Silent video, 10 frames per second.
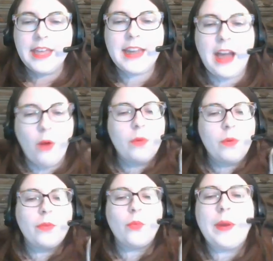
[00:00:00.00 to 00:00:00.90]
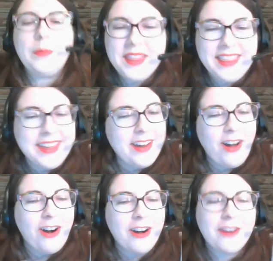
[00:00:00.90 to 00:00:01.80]
Now, when we think
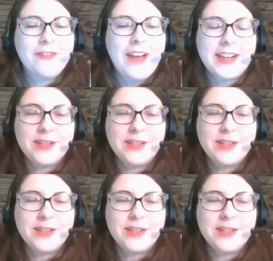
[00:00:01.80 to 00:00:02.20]
artifact,